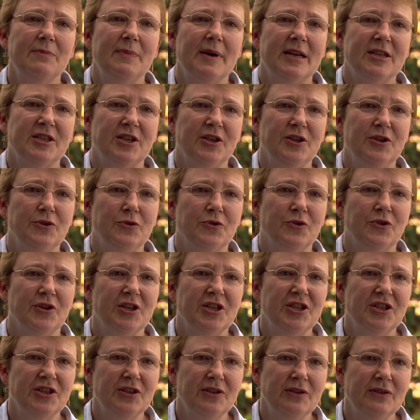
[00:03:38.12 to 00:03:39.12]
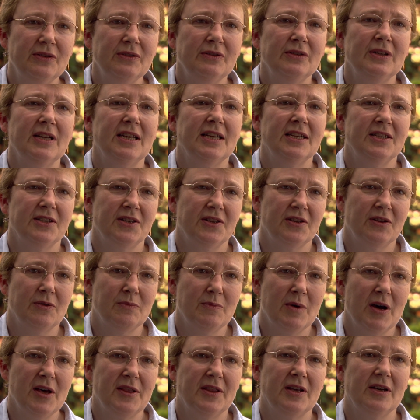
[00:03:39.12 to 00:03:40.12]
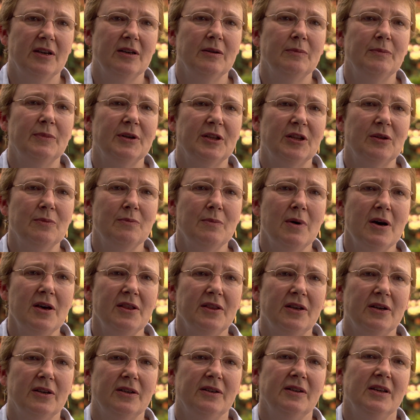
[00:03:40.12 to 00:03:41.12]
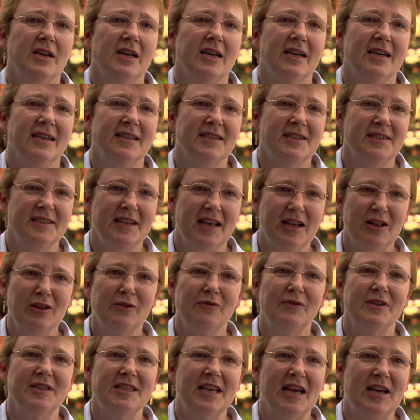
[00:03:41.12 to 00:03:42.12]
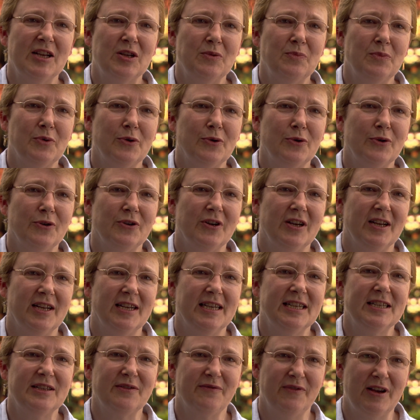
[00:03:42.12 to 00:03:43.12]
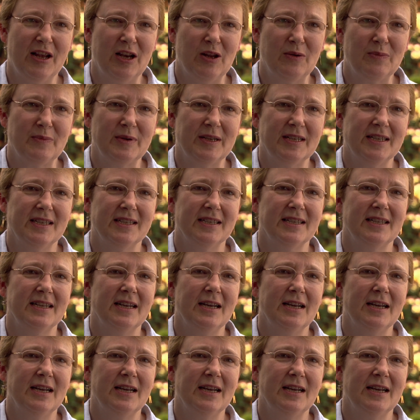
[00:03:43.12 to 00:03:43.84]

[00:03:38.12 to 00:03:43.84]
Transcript: better nutrition into the mother, but the mother herself has had a poor early development,